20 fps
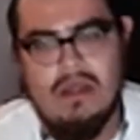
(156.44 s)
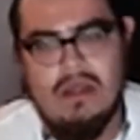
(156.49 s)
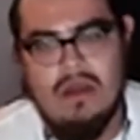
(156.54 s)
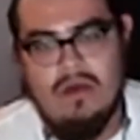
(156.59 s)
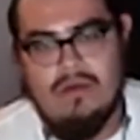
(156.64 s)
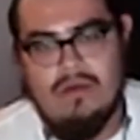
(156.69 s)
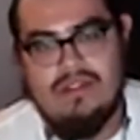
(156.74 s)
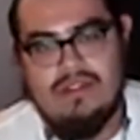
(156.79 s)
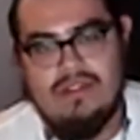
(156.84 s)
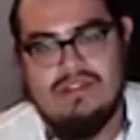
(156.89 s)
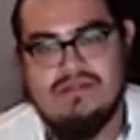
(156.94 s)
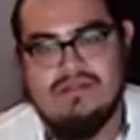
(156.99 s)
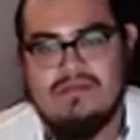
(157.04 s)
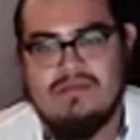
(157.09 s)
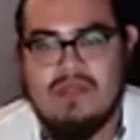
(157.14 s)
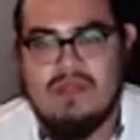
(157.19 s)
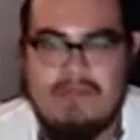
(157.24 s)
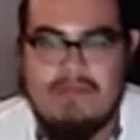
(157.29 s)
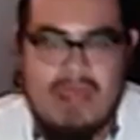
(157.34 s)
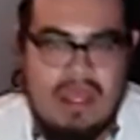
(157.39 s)
we use them to
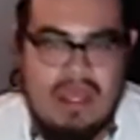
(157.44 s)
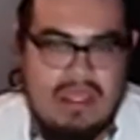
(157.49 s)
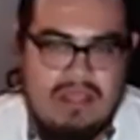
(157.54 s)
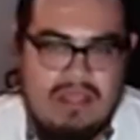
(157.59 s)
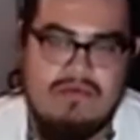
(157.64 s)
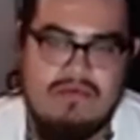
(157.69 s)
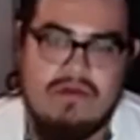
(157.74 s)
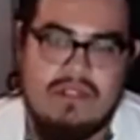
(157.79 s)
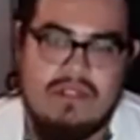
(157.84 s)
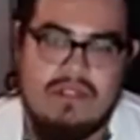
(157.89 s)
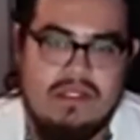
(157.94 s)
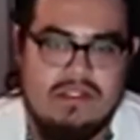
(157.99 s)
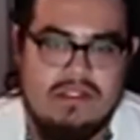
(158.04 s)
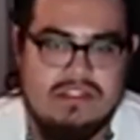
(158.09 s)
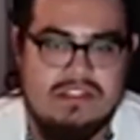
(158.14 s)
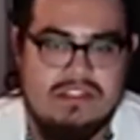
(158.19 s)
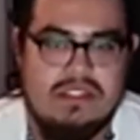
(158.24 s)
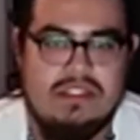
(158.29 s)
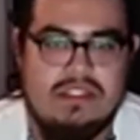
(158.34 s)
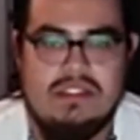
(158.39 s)
combat evil, to heal
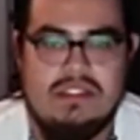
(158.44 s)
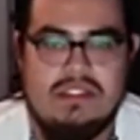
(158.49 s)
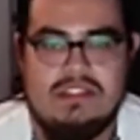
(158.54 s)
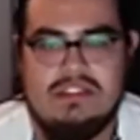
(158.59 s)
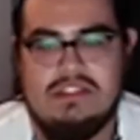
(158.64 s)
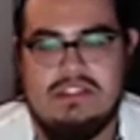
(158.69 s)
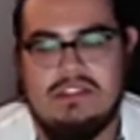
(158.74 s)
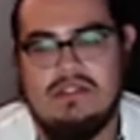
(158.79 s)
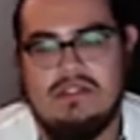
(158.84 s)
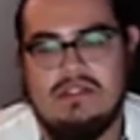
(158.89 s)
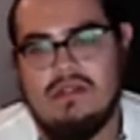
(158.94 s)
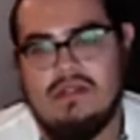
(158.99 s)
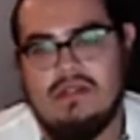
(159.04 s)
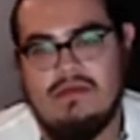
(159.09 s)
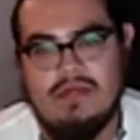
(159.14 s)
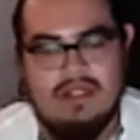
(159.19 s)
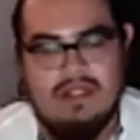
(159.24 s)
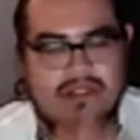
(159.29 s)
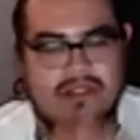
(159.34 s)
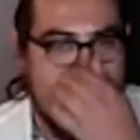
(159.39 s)
sickness, you know, to get
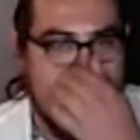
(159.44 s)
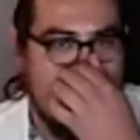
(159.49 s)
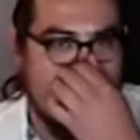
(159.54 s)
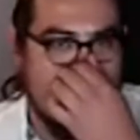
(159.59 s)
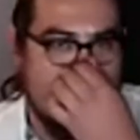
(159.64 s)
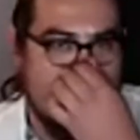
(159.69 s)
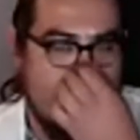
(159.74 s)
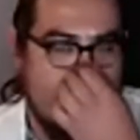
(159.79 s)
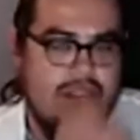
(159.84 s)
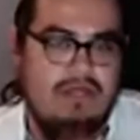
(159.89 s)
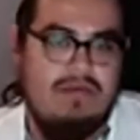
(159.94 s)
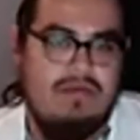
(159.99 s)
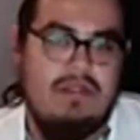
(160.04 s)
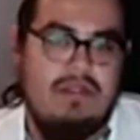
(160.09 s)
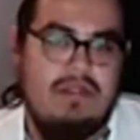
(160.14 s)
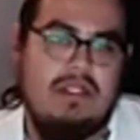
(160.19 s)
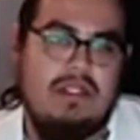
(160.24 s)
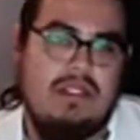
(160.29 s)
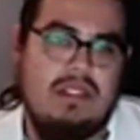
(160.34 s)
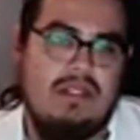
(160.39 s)
rid of things that we
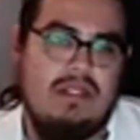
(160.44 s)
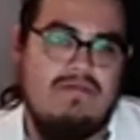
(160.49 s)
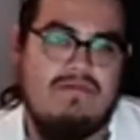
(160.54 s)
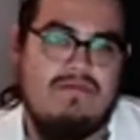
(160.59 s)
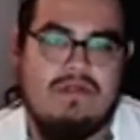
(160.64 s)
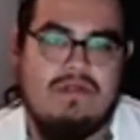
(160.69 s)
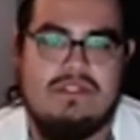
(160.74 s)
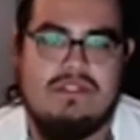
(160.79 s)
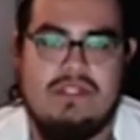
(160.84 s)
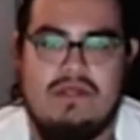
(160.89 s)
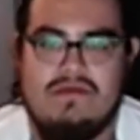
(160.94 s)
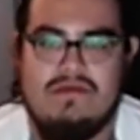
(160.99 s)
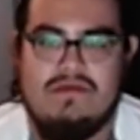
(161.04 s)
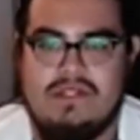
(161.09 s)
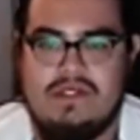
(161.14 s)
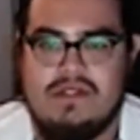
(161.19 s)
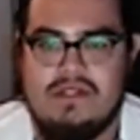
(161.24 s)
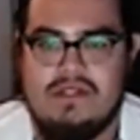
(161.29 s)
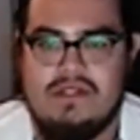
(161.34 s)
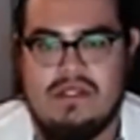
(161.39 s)
didn't need for ourselves
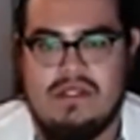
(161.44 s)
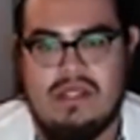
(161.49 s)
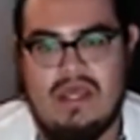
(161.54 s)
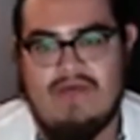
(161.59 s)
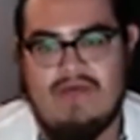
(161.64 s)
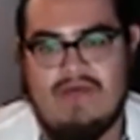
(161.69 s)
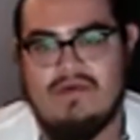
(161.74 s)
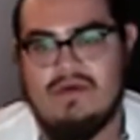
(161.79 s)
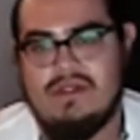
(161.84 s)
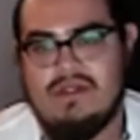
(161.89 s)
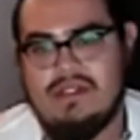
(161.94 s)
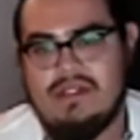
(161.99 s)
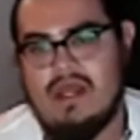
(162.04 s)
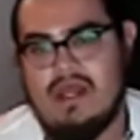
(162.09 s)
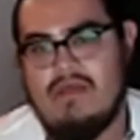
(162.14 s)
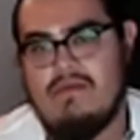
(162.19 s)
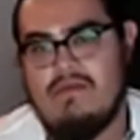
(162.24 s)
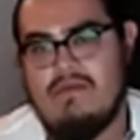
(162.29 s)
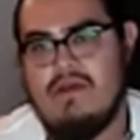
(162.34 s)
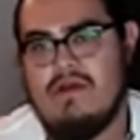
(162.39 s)
here to have a good
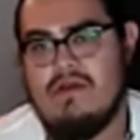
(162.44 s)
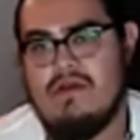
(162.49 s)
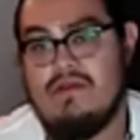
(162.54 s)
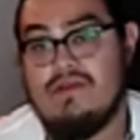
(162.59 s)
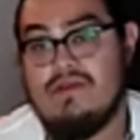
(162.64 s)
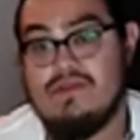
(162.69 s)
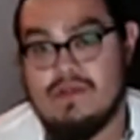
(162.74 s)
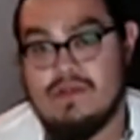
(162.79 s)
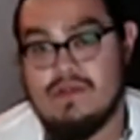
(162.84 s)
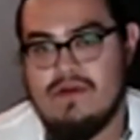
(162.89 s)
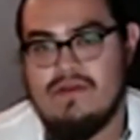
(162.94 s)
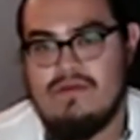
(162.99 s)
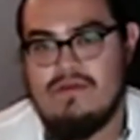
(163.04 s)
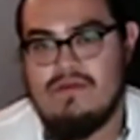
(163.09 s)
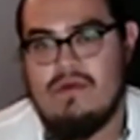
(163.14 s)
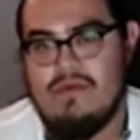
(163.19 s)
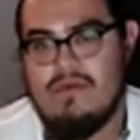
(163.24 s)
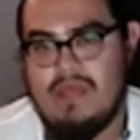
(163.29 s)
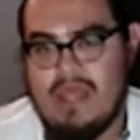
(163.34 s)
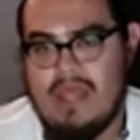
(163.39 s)
time here on this earth
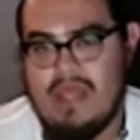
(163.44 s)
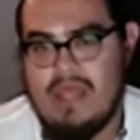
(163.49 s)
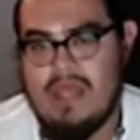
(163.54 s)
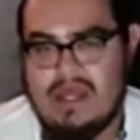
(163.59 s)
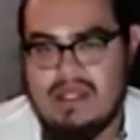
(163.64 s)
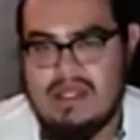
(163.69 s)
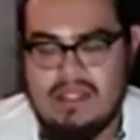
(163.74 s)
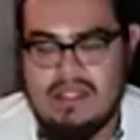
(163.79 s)
while we had it.